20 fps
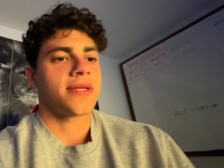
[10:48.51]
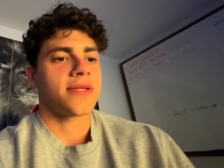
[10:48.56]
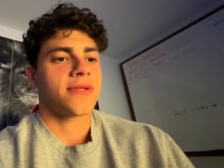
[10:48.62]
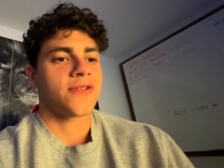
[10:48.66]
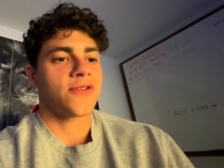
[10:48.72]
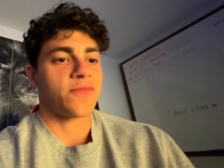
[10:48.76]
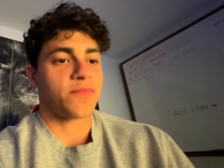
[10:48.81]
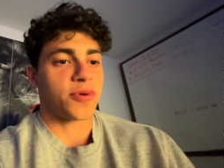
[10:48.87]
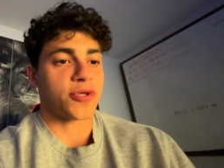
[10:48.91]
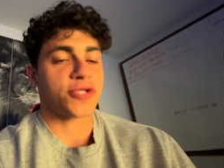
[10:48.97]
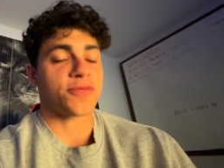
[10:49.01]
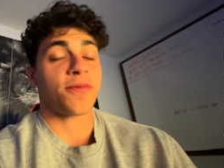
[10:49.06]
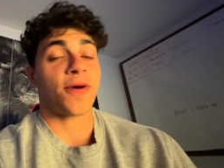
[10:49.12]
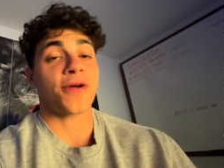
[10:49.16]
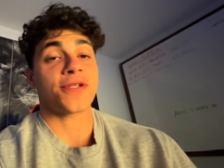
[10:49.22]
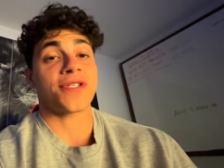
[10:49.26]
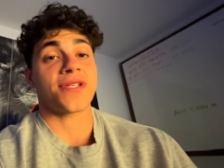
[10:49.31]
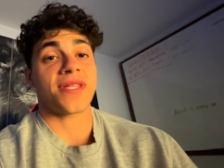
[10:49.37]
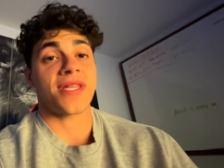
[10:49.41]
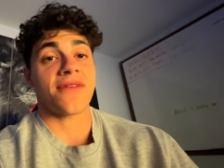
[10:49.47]
to push
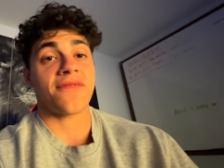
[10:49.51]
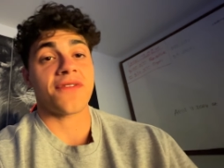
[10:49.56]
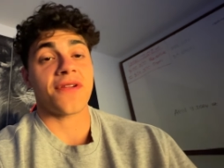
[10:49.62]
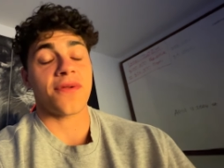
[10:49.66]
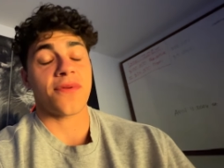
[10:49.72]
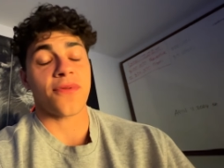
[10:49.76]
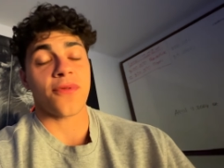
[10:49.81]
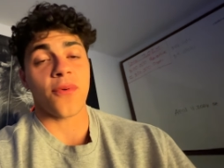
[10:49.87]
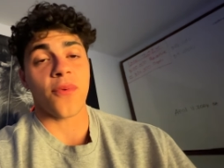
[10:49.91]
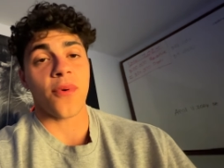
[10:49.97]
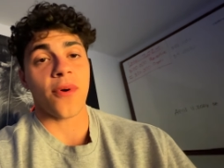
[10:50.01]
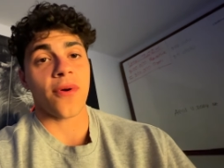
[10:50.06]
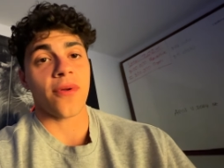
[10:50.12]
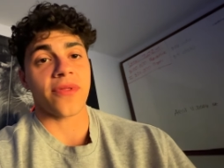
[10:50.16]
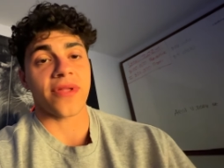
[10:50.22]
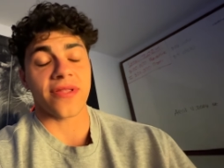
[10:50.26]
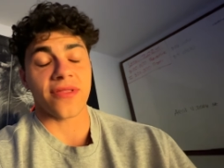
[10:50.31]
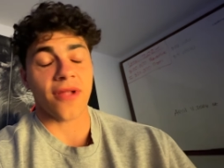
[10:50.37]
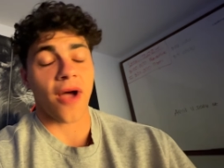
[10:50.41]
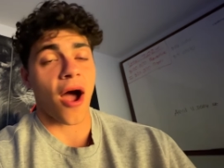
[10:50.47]
positivity to the world
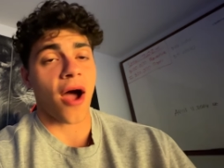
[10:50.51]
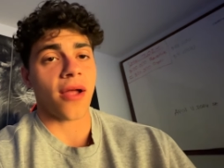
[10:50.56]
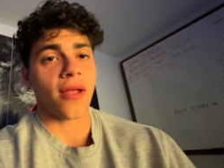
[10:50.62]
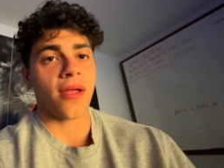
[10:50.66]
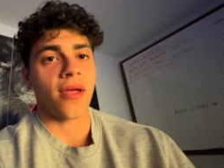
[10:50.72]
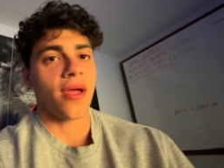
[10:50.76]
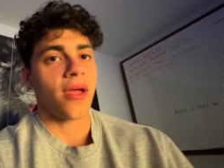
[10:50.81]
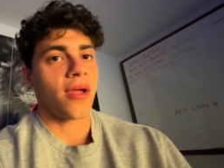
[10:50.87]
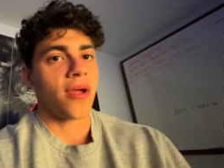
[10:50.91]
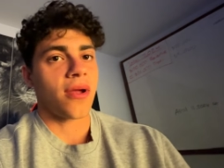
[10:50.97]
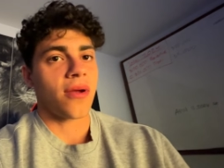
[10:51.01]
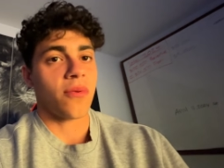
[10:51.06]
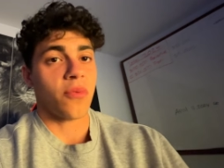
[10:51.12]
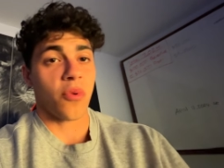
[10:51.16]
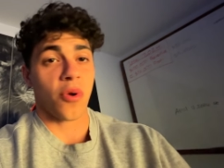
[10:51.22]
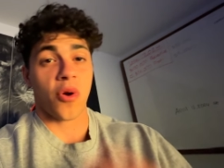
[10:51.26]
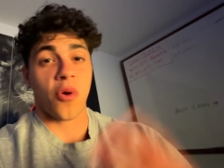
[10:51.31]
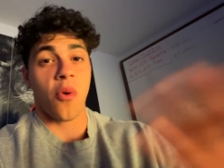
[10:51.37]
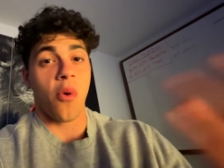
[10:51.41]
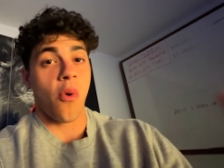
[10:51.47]
and not
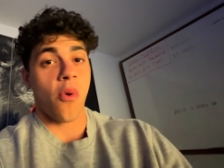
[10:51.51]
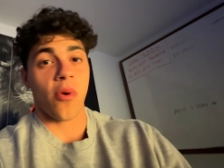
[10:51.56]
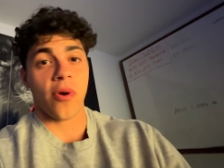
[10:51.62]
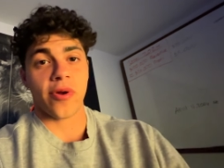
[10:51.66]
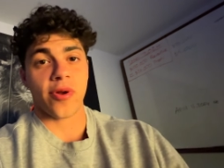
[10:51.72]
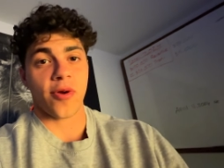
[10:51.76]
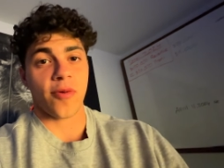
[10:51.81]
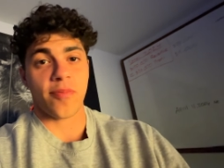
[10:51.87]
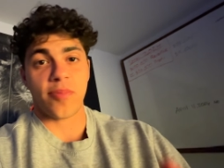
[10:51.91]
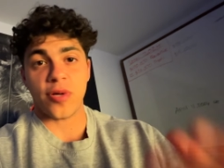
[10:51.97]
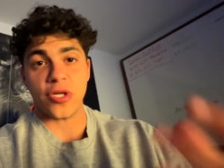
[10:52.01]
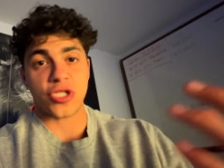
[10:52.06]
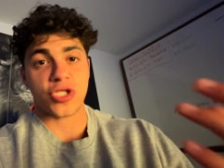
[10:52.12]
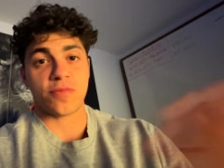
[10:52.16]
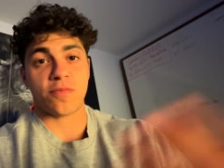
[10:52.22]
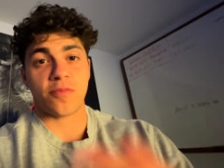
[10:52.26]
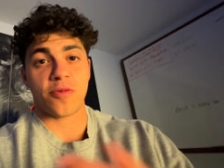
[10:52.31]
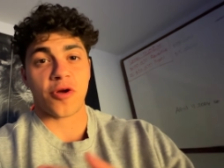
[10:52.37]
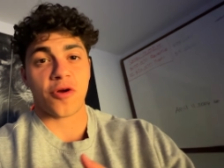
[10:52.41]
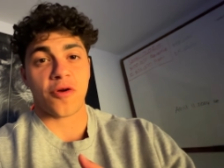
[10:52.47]
record or push
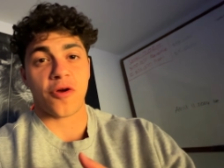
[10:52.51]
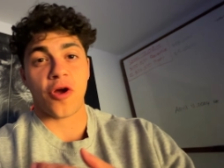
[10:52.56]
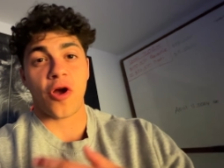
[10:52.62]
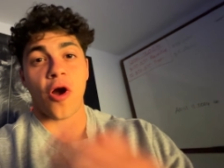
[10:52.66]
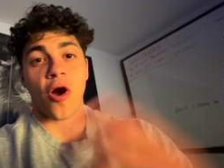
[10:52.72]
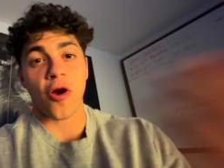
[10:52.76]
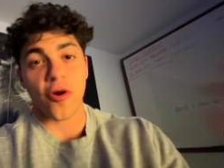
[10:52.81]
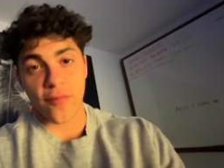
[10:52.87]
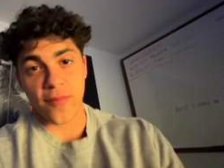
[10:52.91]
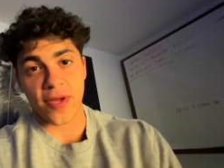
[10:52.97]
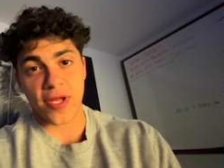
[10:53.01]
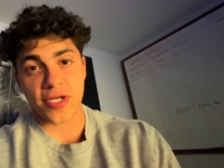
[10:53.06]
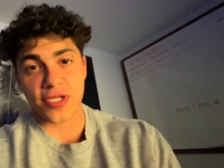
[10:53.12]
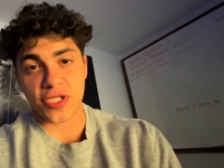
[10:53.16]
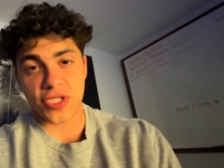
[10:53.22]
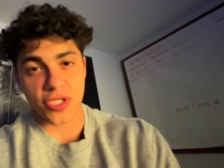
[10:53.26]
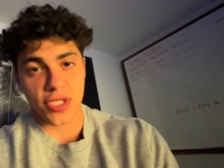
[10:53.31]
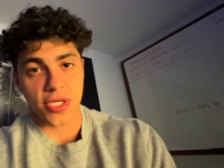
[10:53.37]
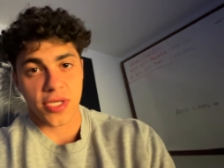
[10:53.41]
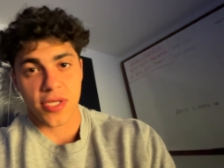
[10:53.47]

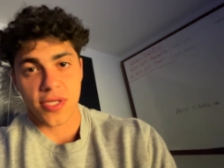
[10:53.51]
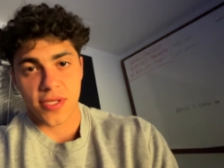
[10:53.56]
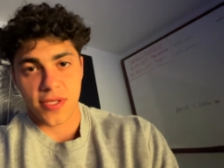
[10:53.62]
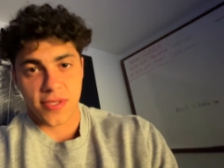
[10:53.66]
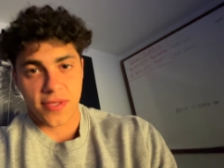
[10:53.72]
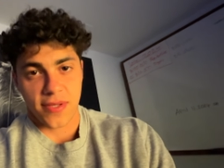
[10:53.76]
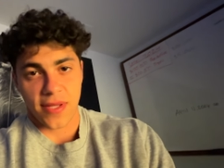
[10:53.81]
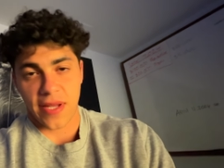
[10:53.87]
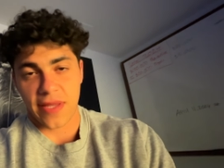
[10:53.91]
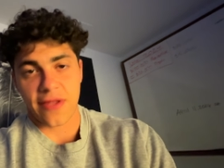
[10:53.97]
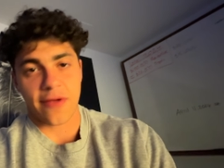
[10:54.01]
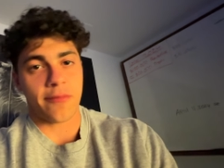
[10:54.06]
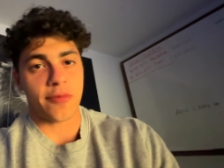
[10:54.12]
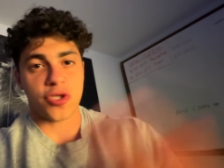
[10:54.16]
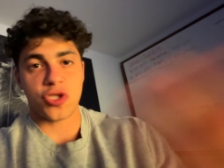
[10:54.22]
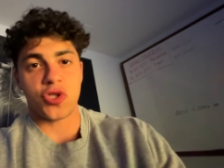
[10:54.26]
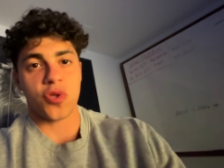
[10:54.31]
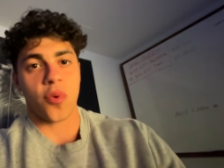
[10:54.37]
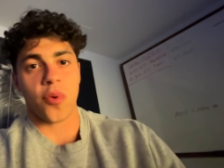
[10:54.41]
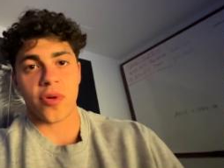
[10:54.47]
garbage like the
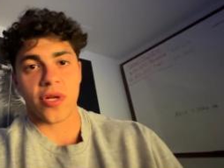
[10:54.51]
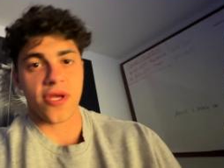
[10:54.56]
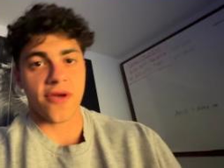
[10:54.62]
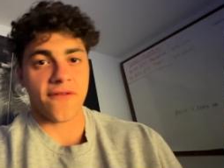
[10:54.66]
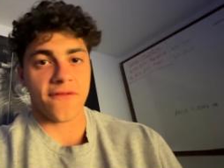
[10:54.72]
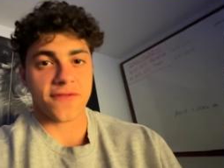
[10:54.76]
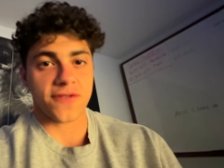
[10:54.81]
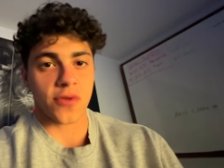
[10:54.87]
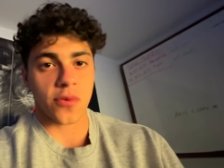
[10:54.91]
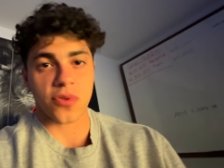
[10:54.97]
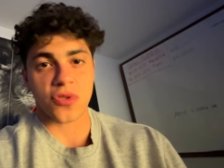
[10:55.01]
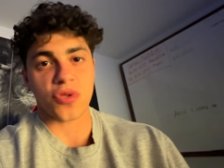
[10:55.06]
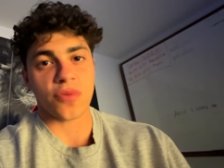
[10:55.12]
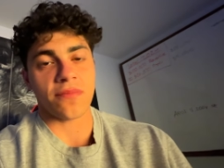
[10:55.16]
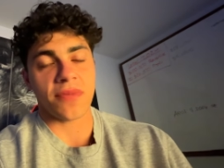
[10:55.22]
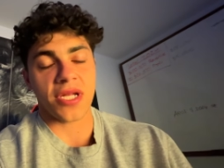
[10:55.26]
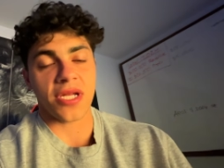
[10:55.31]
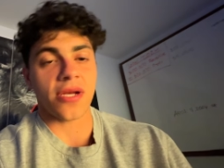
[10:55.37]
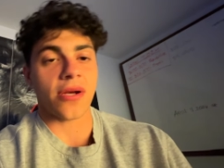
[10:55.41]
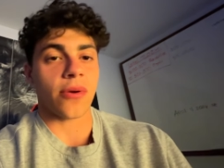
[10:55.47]
majority of social
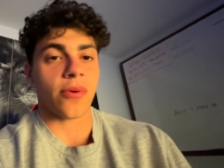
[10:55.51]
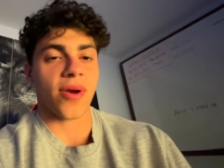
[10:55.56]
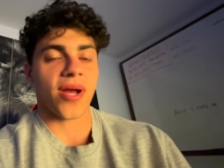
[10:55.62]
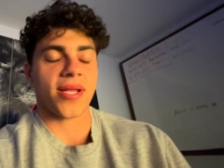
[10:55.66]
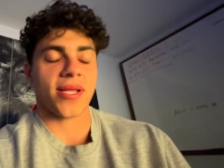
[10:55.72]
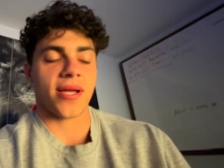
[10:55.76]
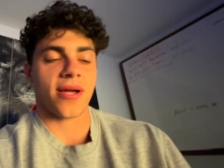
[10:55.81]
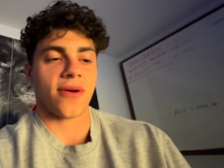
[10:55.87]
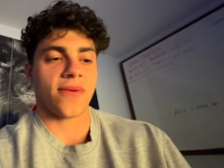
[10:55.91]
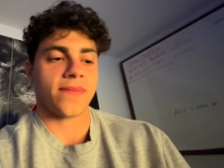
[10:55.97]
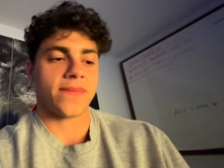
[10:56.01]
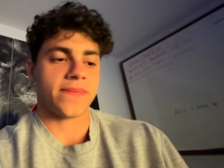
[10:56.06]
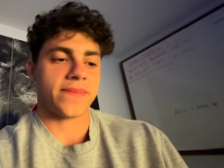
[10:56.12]
media right now.